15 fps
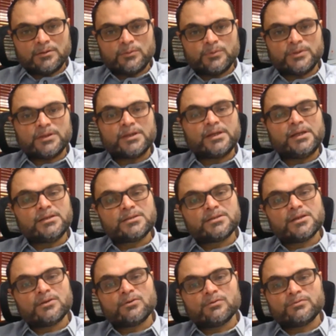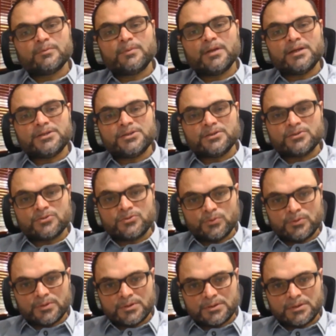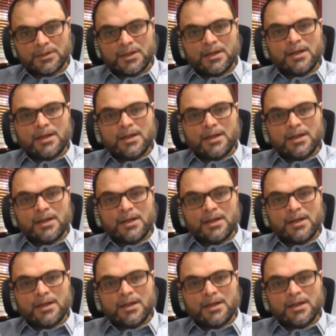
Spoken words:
with a keen set of supply chain students